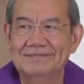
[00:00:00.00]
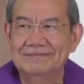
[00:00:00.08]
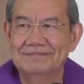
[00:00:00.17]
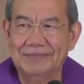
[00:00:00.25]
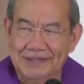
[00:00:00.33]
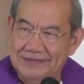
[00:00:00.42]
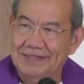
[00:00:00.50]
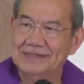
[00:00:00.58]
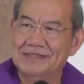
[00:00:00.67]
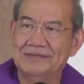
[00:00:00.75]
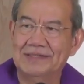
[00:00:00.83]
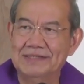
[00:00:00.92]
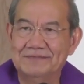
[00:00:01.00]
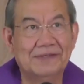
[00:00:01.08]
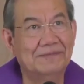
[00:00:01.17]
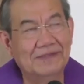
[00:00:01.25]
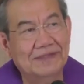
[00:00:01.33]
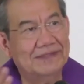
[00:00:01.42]
By God's grace,
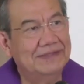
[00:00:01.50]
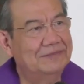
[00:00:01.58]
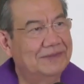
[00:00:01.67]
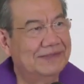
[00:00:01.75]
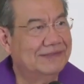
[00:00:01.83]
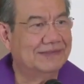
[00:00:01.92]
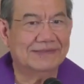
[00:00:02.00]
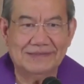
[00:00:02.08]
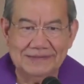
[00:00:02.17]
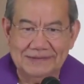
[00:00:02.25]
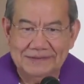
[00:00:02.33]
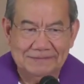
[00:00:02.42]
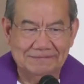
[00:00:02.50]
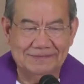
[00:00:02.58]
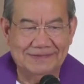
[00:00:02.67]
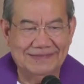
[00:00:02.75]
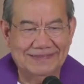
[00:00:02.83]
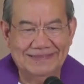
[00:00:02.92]
February was uh,
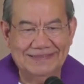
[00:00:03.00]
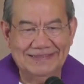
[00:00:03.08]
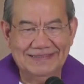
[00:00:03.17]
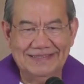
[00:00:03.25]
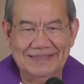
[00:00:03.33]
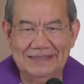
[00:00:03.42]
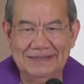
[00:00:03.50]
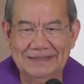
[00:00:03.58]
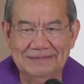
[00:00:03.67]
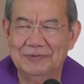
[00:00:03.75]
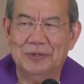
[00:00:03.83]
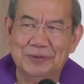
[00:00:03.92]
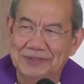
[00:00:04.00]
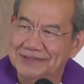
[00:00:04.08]
uh, no worry.